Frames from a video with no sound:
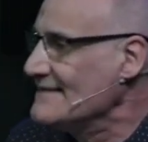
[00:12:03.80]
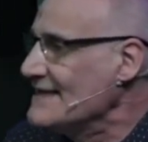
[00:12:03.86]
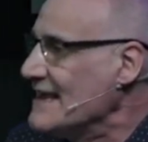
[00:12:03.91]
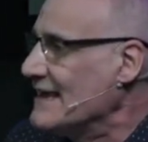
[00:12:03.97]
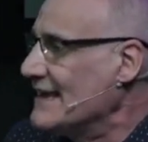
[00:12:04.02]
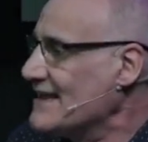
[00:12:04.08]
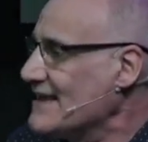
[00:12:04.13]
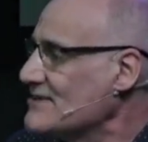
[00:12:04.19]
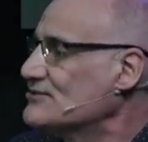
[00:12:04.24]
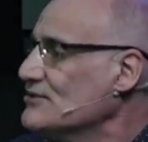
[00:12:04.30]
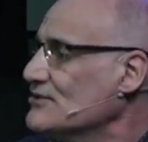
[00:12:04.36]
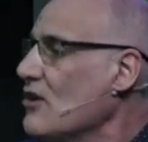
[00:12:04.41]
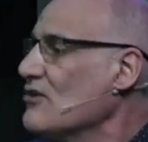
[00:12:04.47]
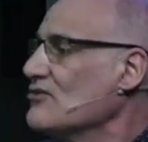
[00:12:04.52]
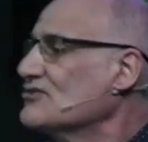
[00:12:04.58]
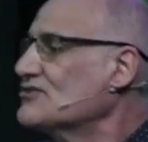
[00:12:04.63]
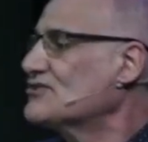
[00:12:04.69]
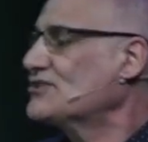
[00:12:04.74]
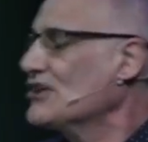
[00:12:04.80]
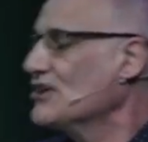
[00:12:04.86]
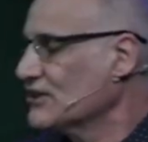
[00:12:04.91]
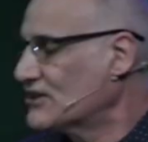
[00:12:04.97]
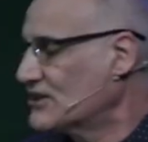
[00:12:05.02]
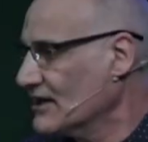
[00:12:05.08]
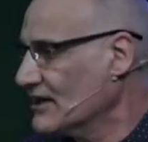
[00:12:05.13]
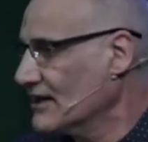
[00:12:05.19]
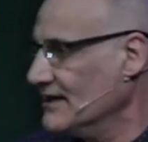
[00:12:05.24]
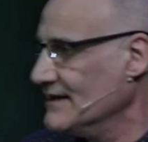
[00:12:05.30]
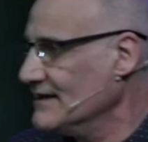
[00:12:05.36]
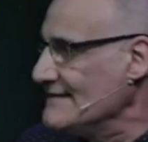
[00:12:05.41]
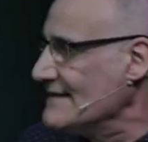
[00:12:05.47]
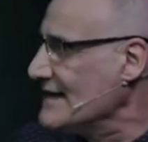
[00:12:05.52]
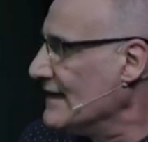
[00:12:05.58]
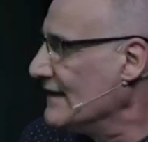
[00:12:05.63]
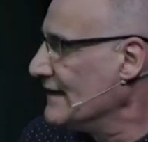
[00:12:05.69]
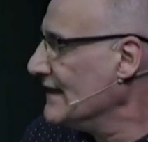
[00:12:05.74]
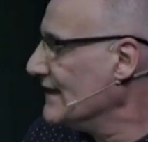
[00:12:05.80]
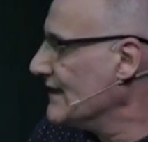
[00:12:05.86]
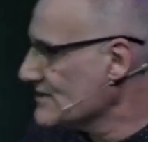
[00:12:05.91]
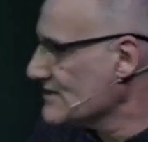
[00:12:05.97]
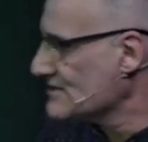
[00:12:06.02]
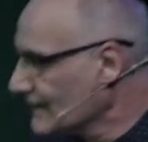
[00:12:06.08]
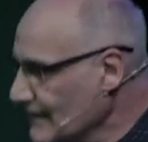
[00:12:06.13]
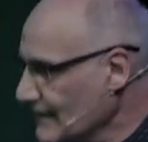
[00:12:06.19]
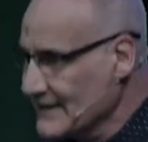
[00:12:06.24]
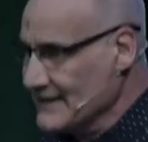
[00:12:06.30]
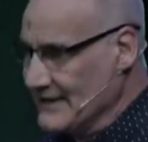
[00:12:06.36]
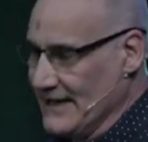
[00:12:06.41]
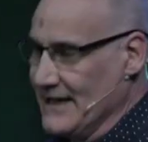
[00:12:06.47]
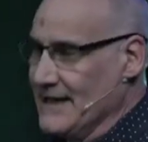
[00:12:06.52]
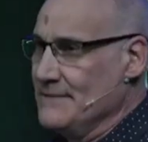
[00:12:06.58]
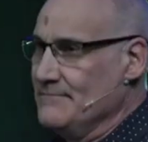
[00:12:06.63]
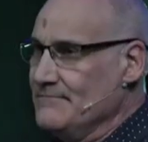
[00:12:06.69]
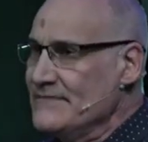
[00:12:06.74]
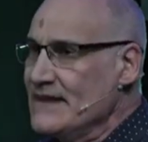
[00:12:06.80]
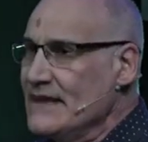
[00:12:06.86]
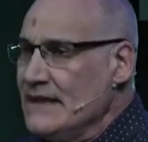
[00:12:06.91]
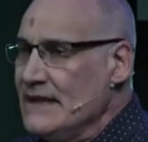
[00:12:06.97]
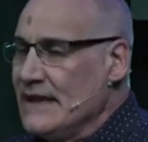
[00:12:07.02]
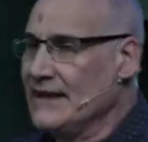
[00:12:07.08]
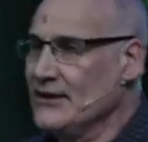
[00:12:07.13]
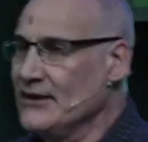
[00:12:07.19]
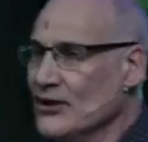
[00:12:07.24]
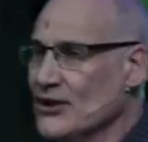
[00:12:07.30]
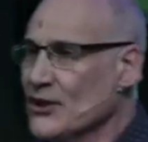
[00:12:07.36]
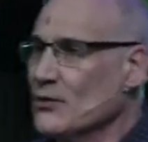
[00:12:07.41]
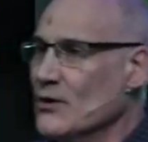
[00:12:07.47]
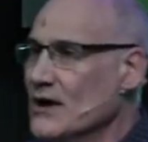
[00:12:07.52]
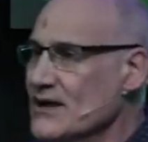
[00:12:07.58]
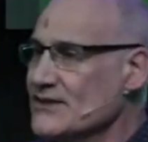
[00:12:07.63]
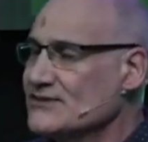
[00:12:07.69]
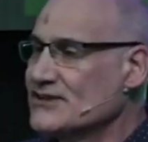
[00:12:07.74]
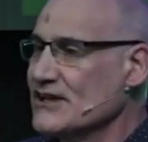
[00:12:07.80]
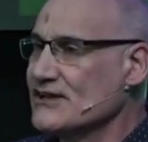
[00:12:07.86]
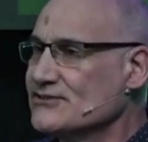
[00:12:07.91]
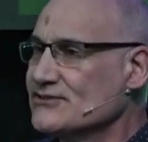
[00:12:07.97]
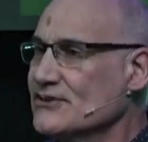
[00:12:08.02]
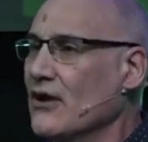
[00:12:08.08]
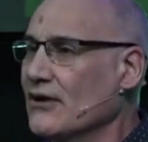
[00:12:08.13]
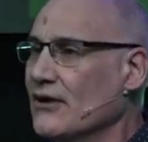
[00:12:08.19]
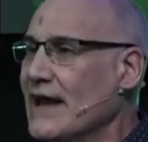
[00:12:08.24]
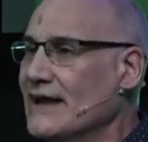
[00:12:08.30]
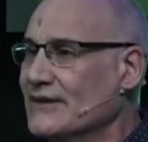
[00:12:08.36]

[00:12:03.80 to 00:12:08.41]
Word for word: is not circular, it is linear. In other words, it's not like the